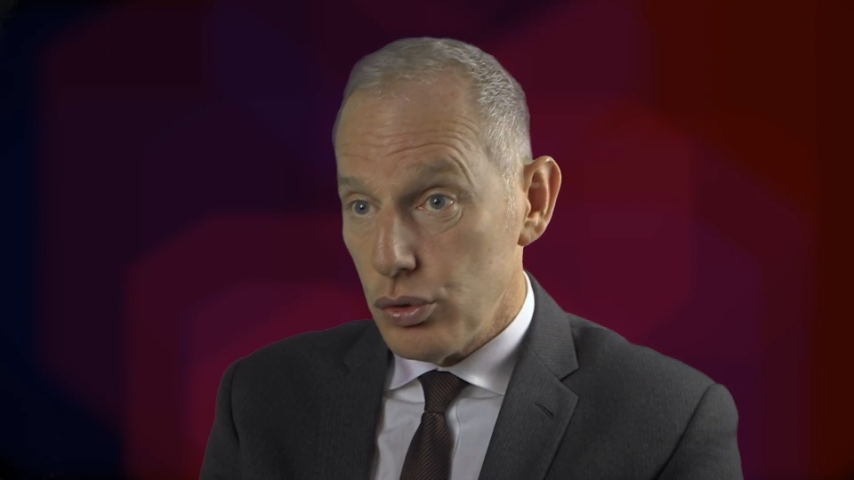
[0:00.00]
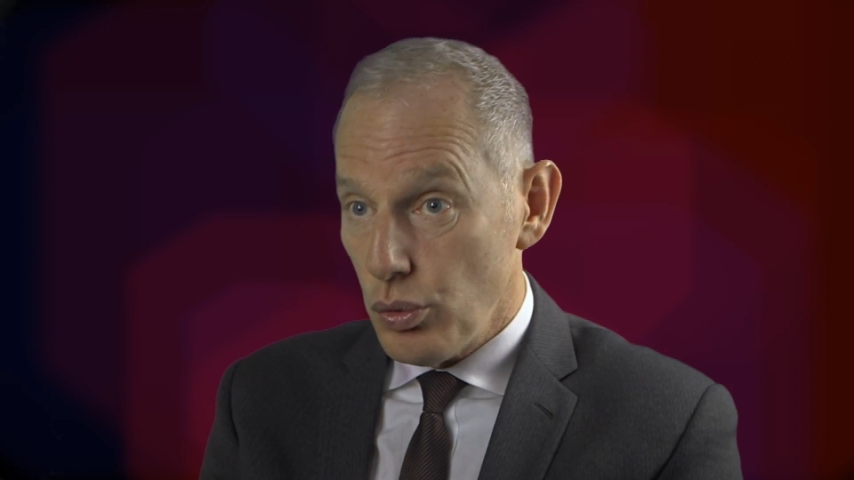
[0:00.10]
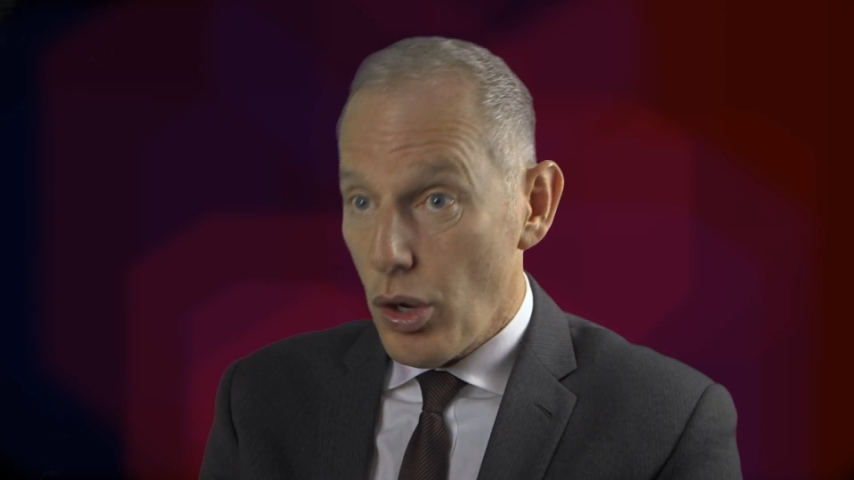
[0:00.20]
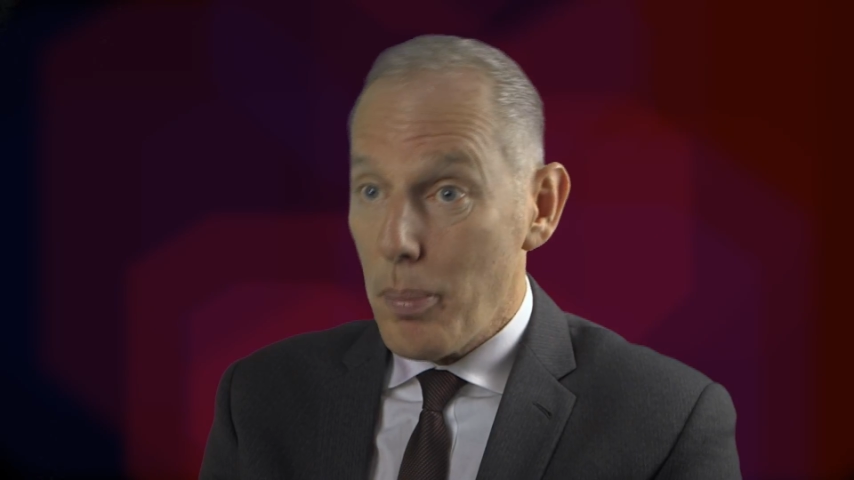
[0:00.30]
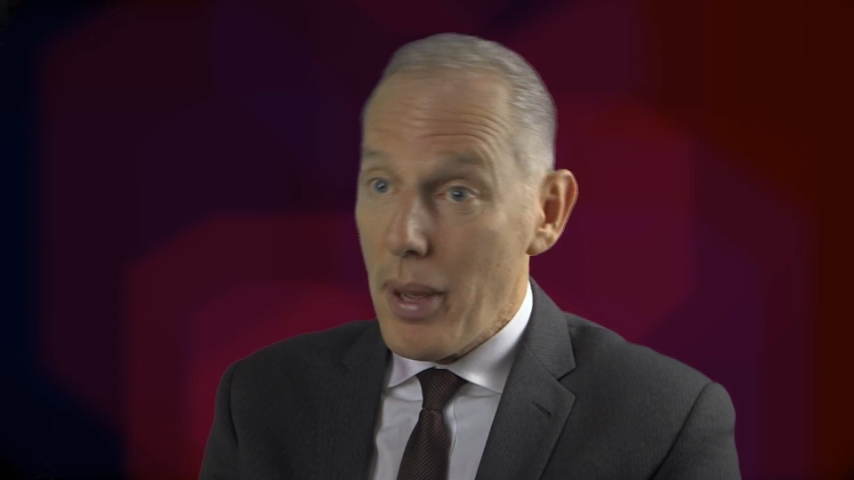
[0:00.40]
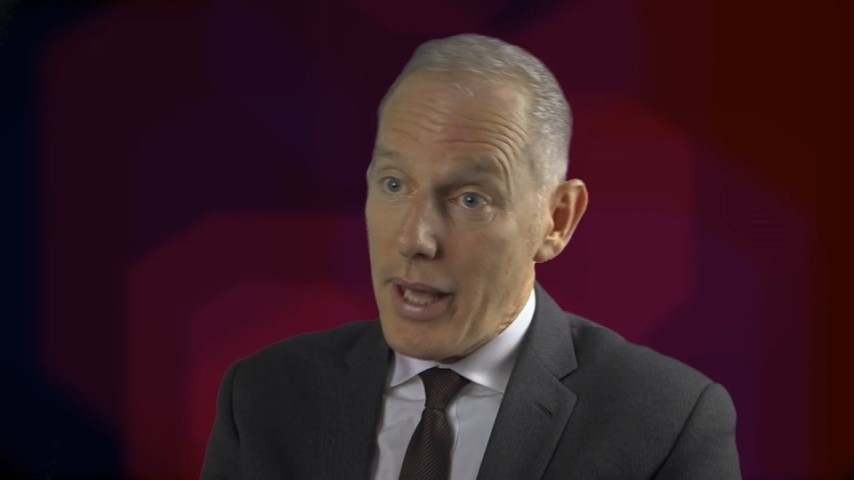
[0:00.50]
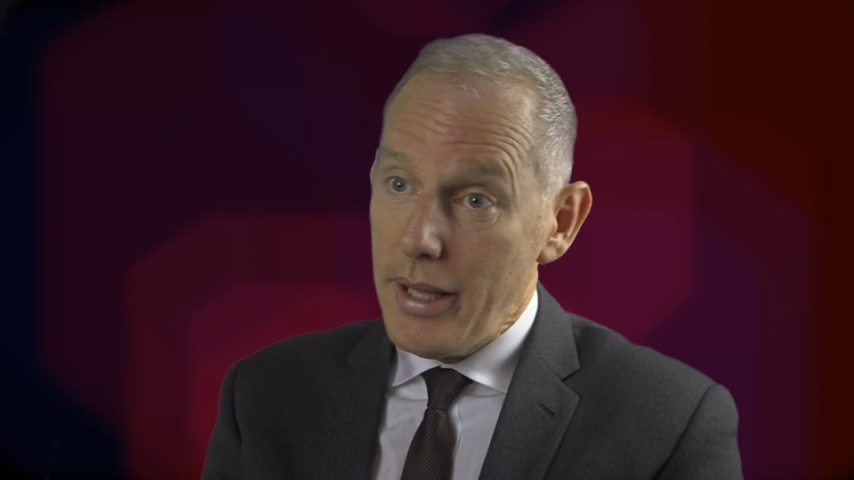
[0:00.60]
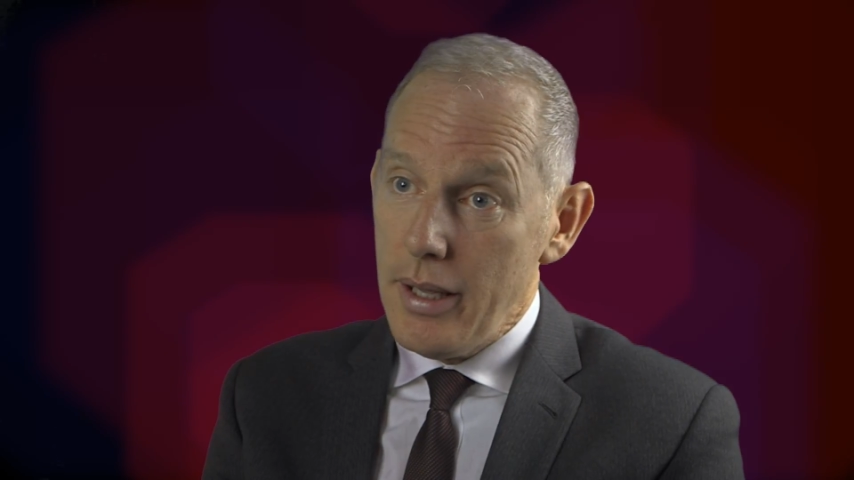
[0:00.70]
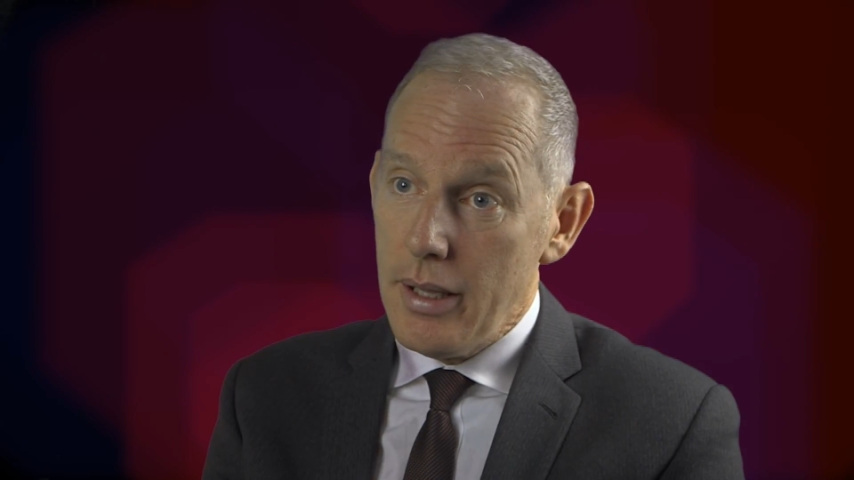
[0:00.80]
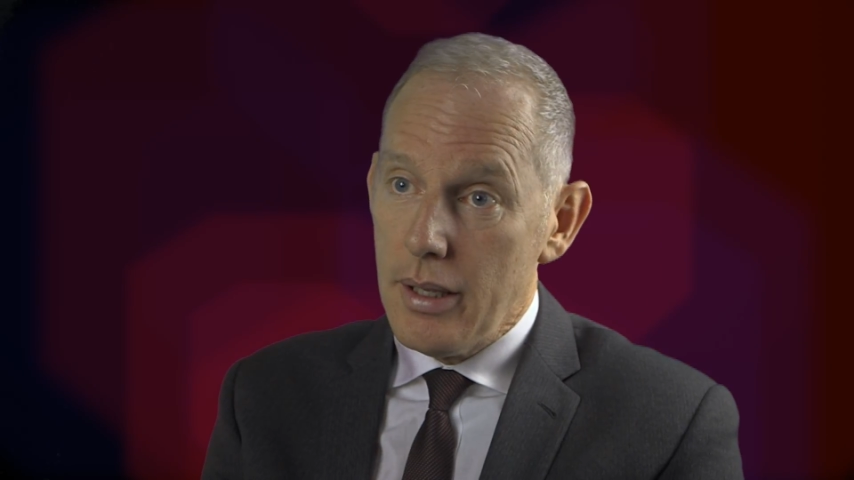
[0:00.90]
do not
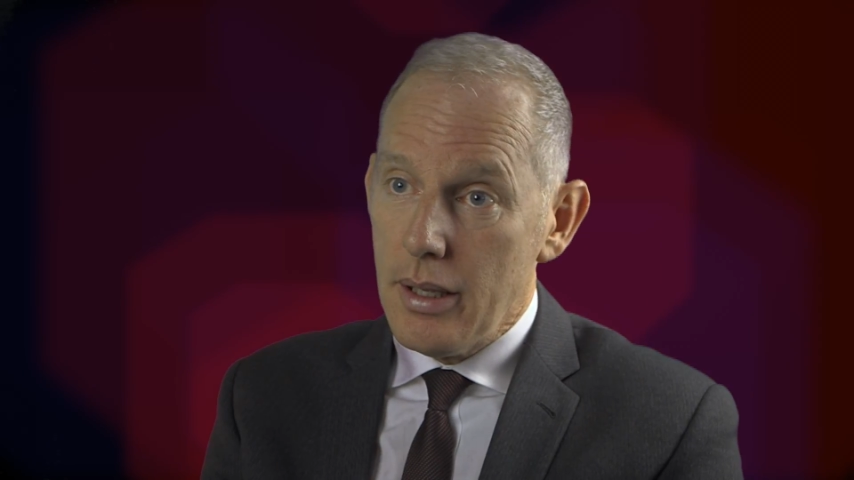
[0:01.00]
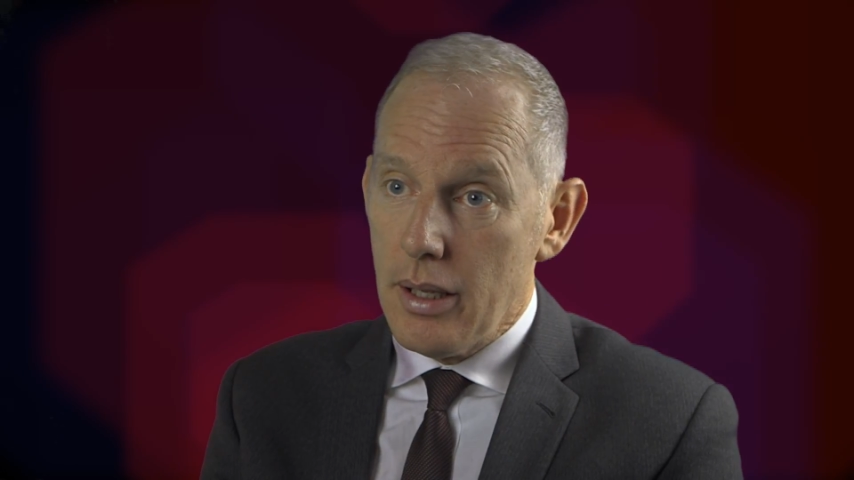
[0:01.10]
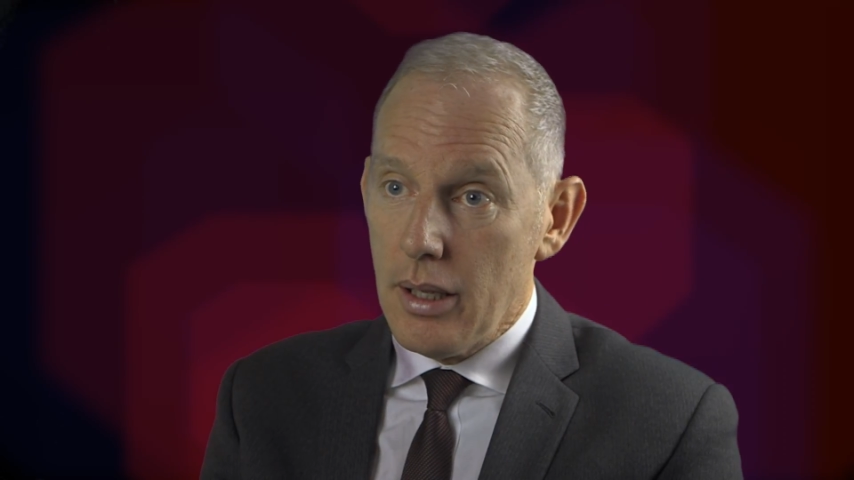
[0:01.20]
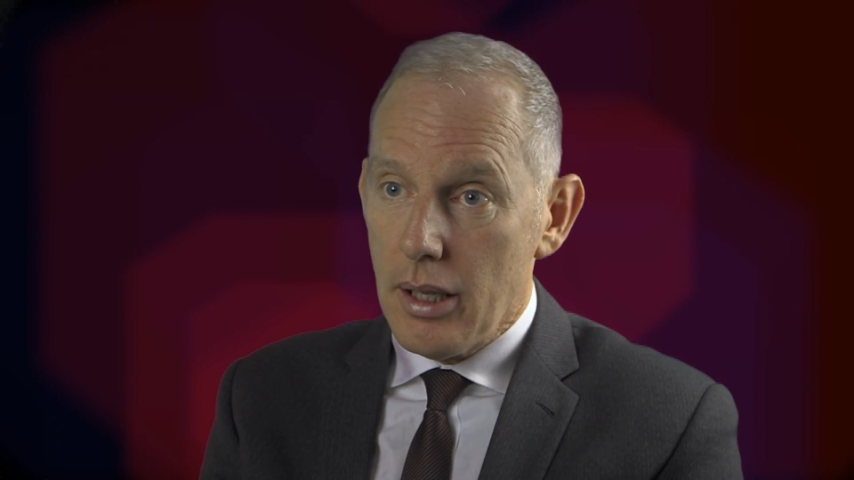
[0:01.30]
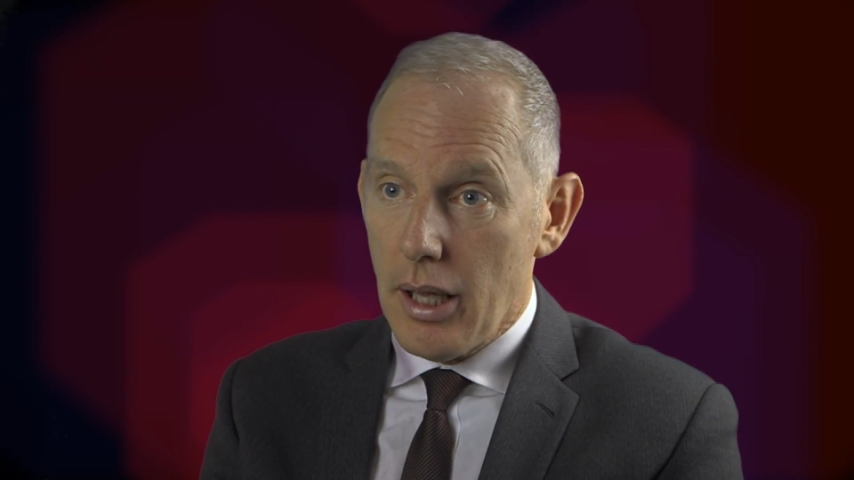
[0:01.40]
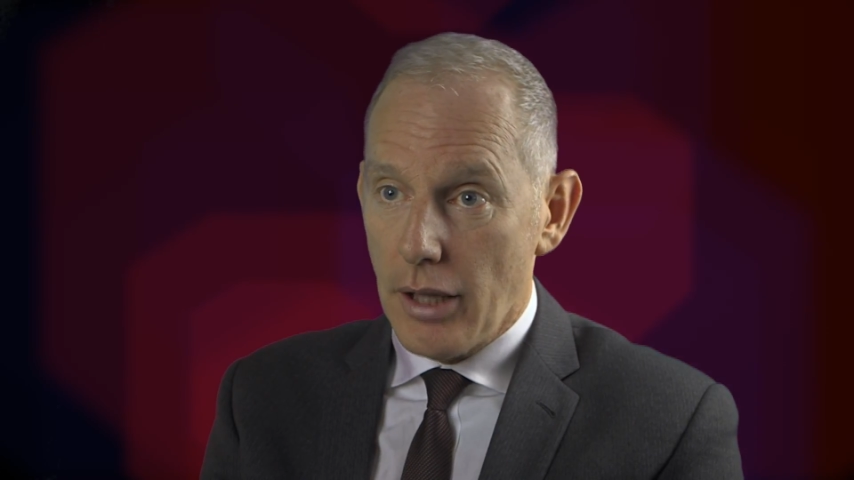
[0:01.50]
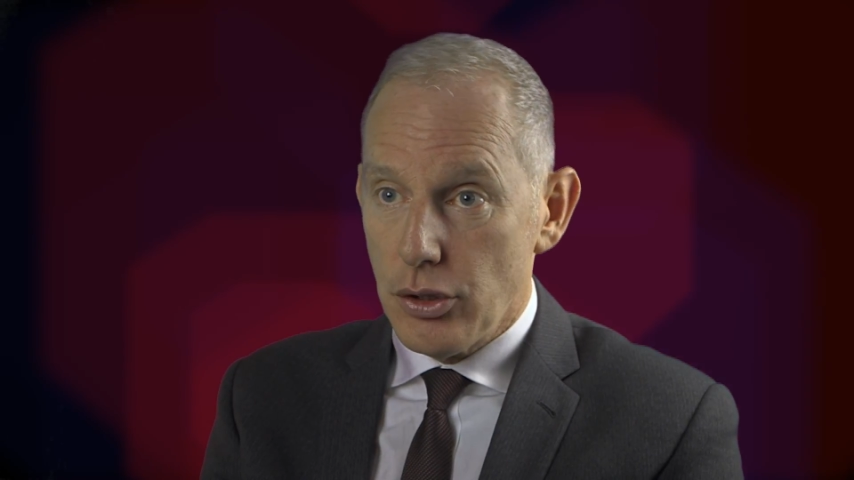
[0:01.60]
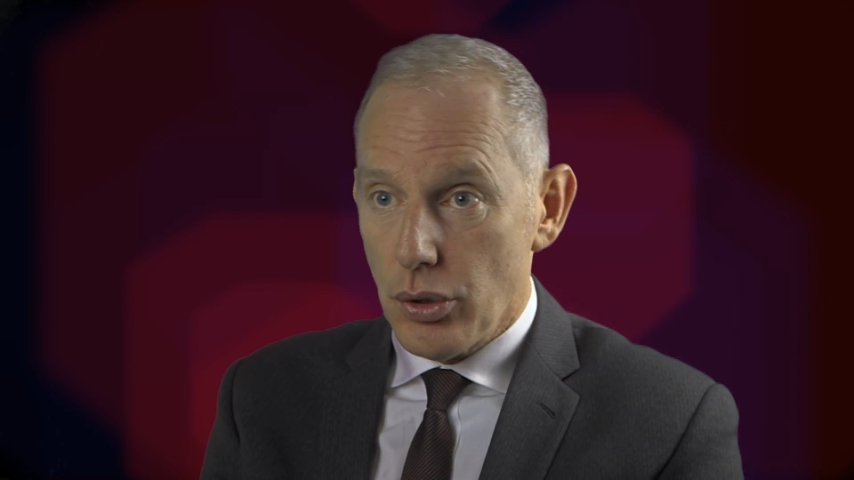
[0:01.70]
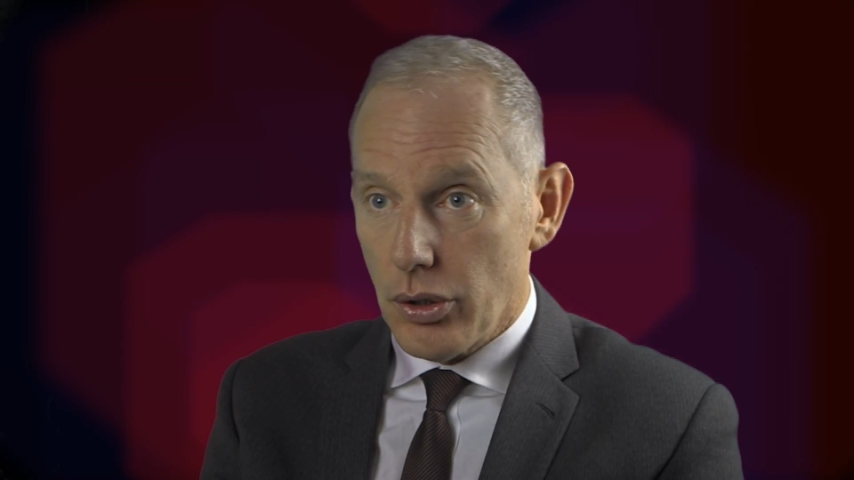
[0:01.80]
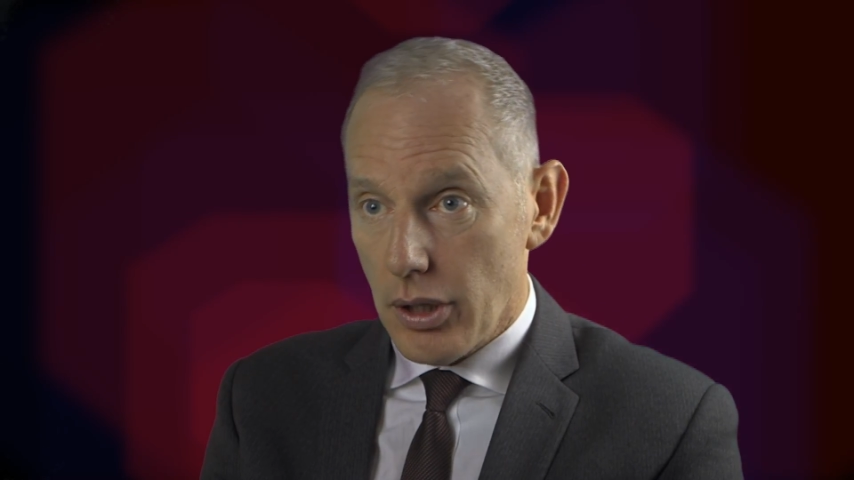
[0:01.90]
pay, and
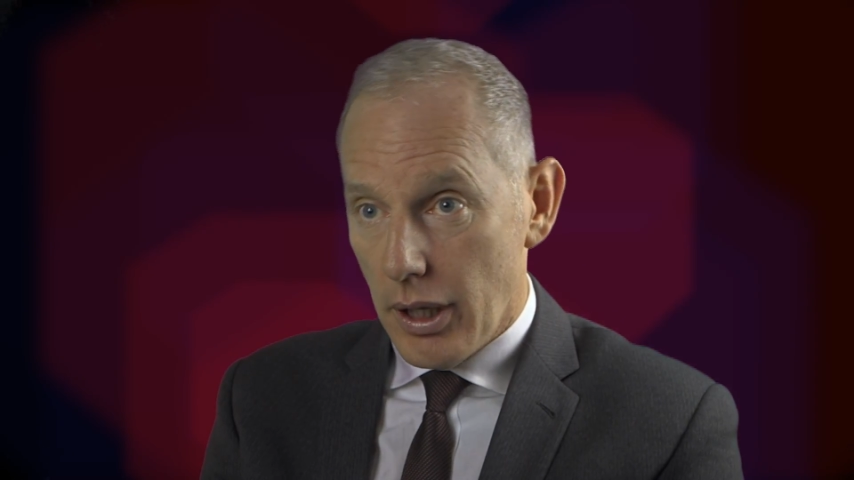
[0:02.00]
do not